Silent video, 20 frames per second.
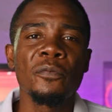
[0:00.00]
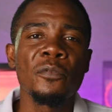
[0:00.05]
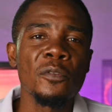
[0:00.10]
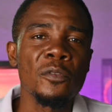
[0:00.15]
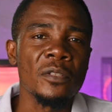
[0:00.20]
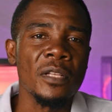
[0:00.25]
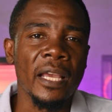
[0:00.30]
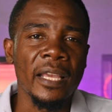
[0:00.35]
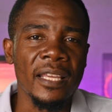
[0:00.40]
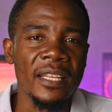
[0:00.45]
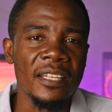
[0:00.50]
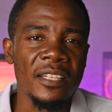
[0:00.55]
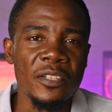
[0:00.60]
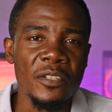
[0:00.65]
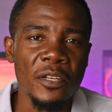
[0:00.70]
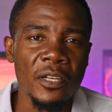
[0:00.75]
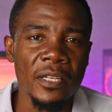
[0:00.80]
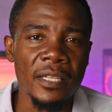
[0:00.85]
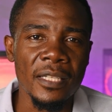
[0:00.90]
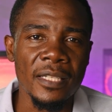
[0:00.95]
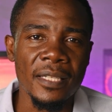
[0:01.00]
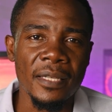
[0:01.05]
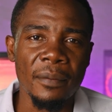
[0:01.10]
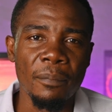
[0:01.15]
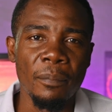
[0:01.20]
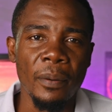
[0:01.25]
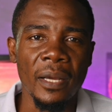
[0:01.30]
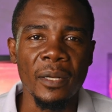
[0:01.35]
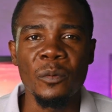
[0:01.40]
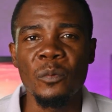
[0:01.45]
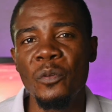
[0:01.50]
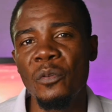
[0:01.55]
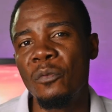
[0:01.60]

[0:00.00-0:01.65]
feels like an eternity, but